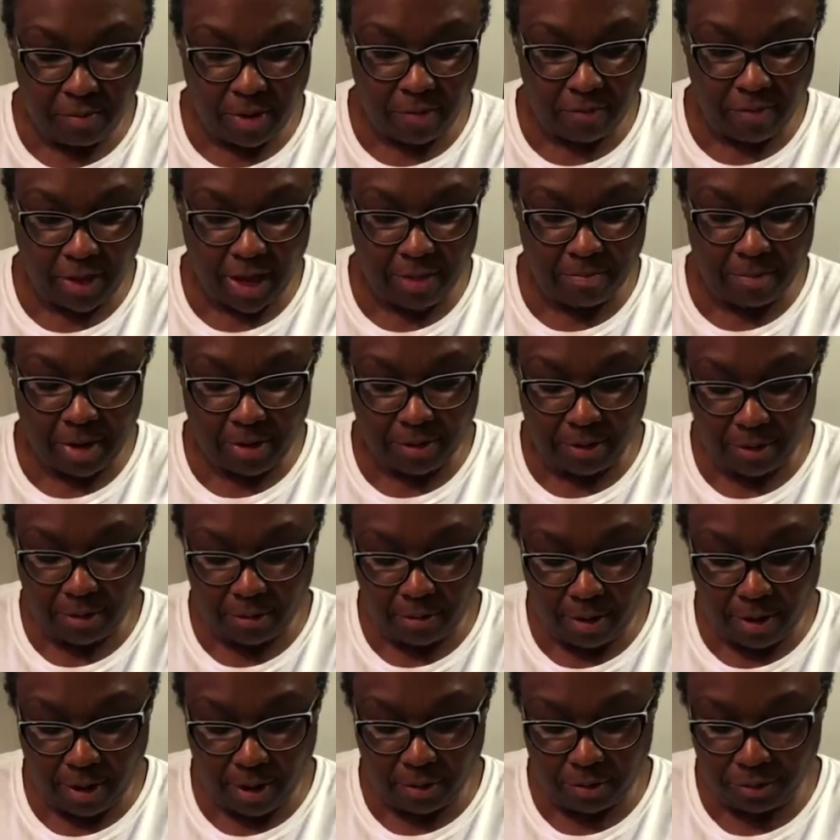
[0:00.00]
I've got my little
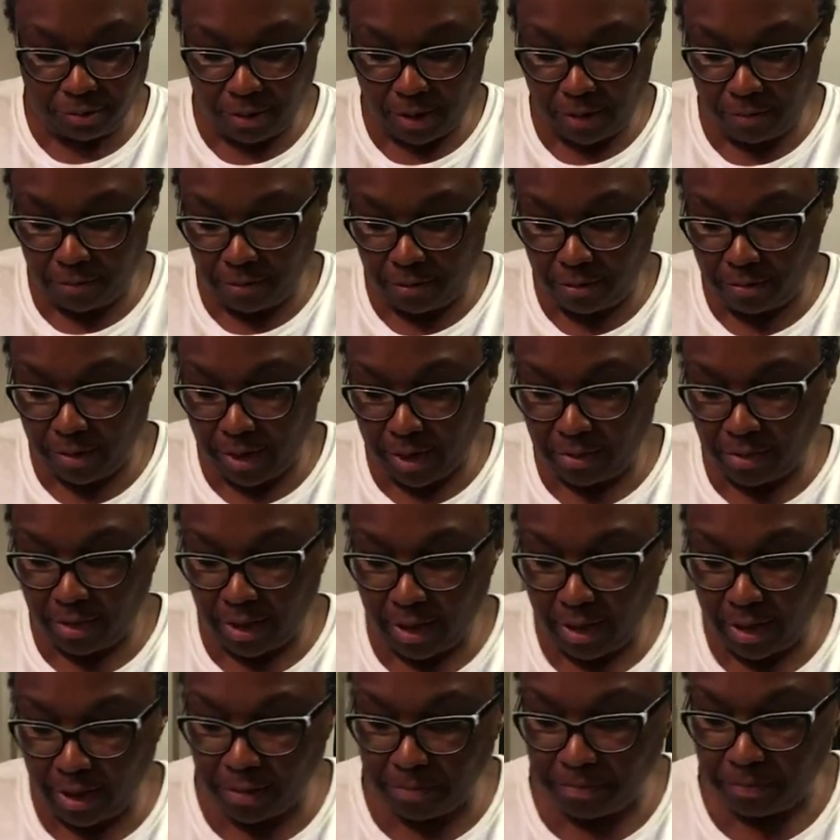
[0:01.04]
hard truffle right
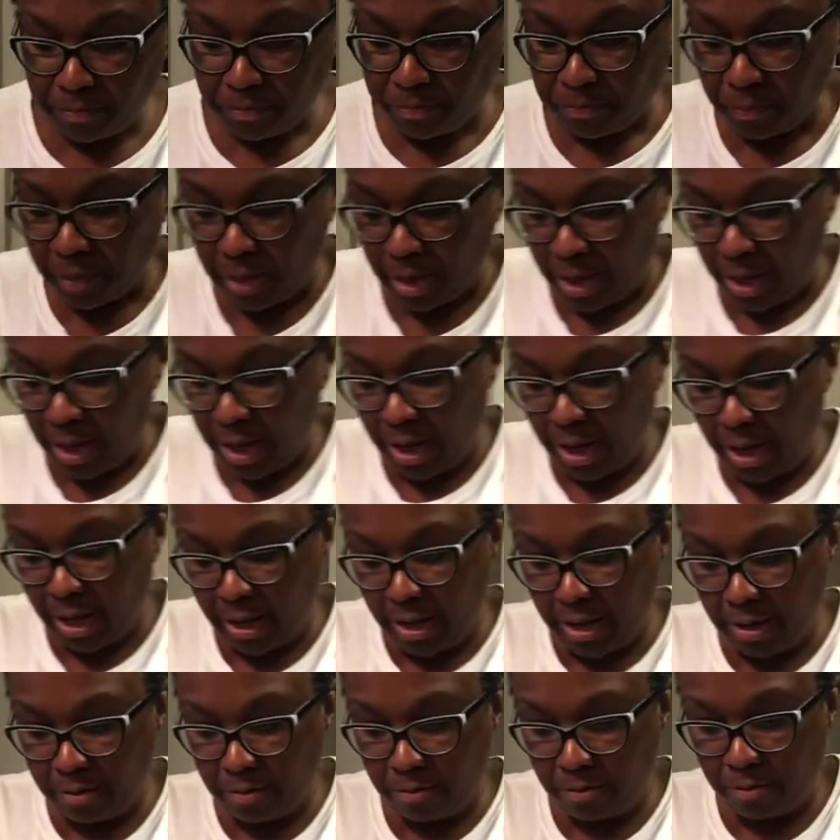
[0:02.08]
there.
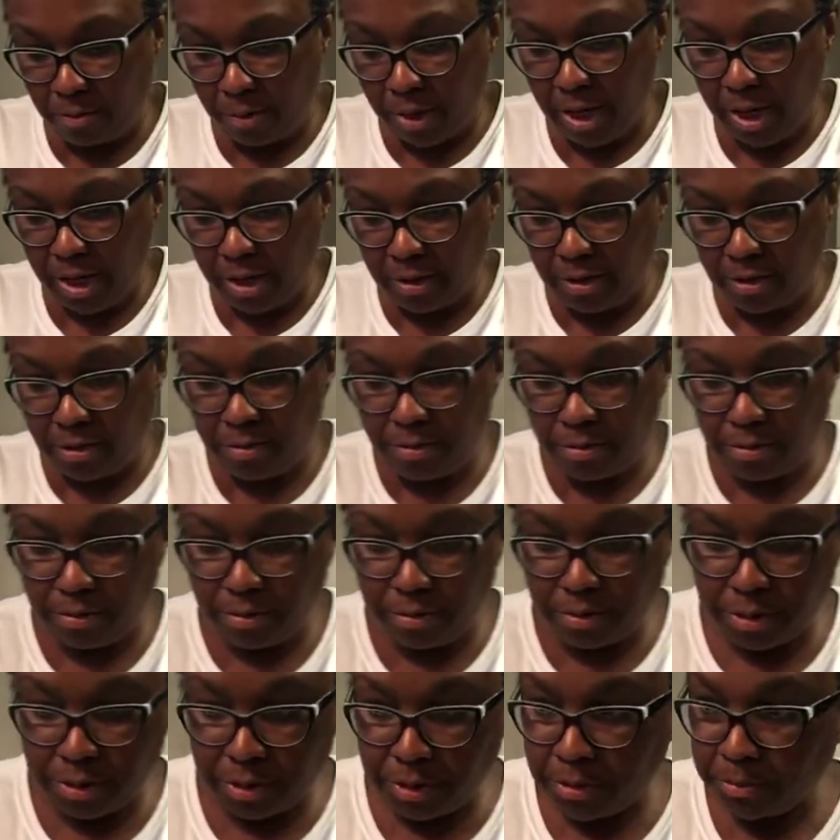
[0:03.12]
And what I
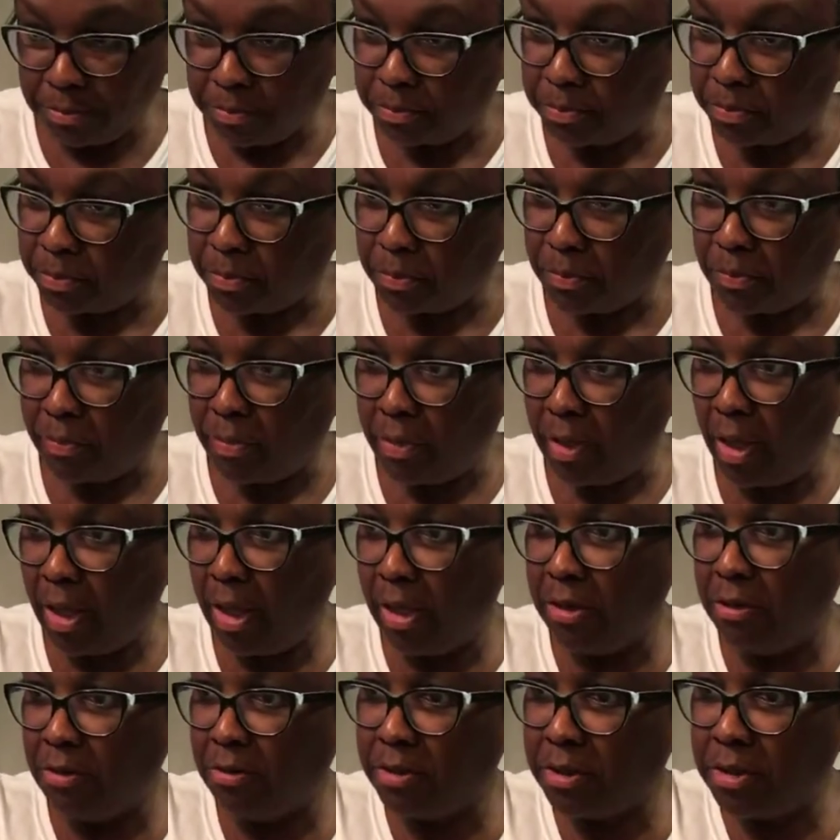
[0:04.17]
used
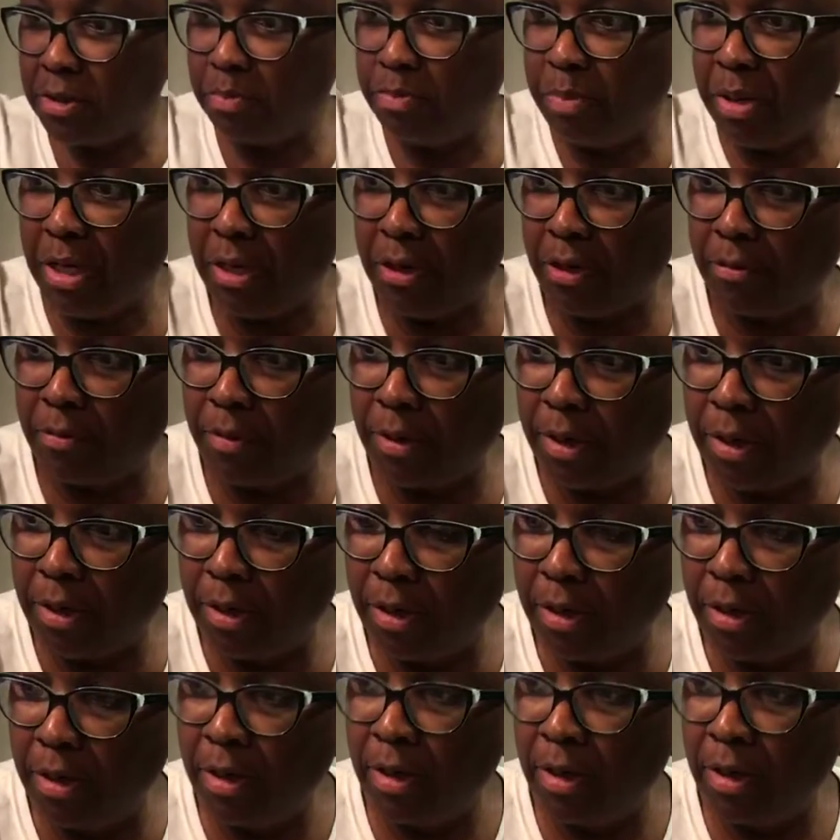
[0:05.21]
the pink one,